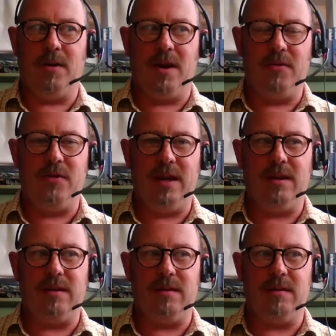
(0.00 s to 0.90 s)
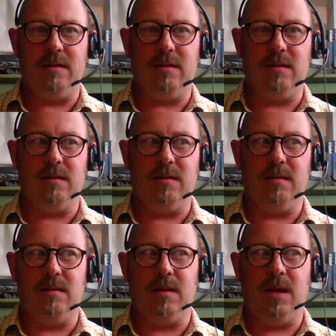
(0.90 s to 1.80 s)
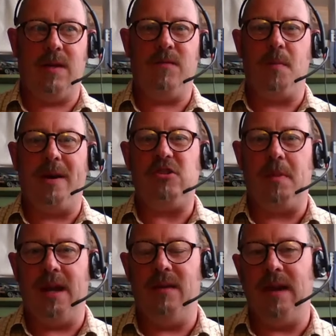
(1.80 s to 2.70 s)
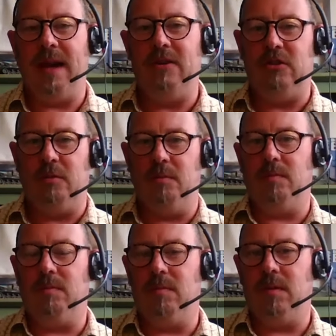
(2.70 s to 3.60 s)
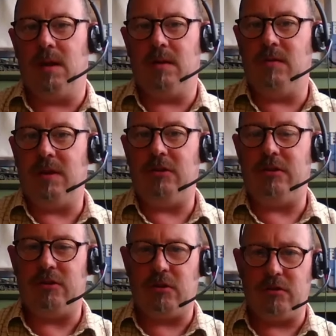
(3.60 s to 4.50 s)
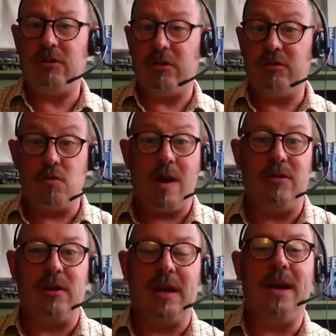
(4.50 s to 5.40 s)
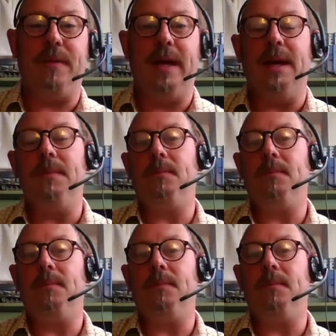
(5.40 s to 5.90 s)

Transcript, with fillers: I, I think information about aviation, there's there's a, there's a great deal out there.